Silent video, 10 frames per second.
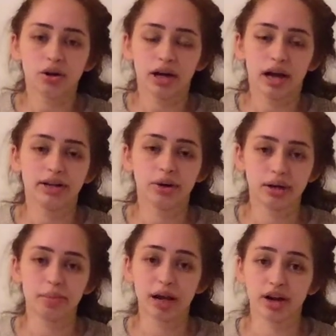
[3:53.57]
I know in
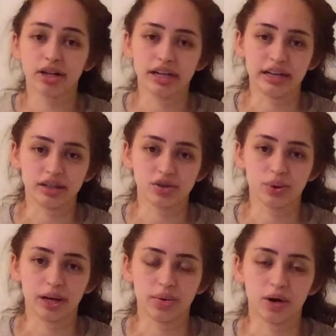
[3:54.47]
America it is
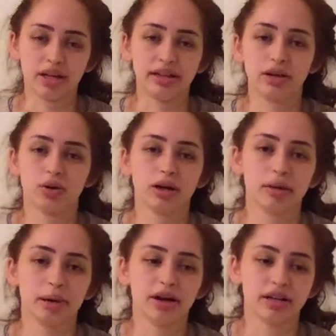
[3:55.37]
21, they don't want
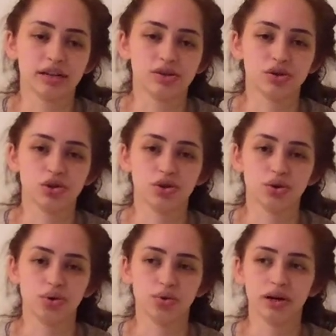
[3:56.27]
Americans
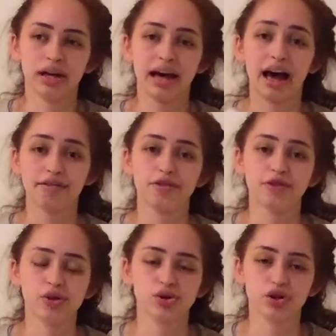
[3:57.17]
to have a
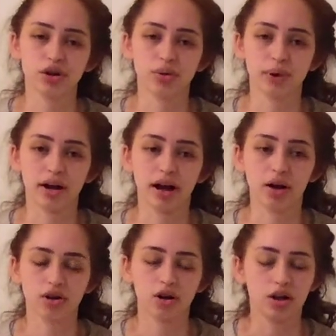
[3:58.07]
future where
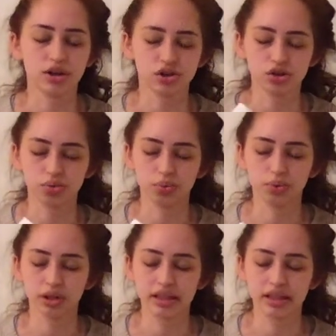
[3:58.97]
alcohol is just really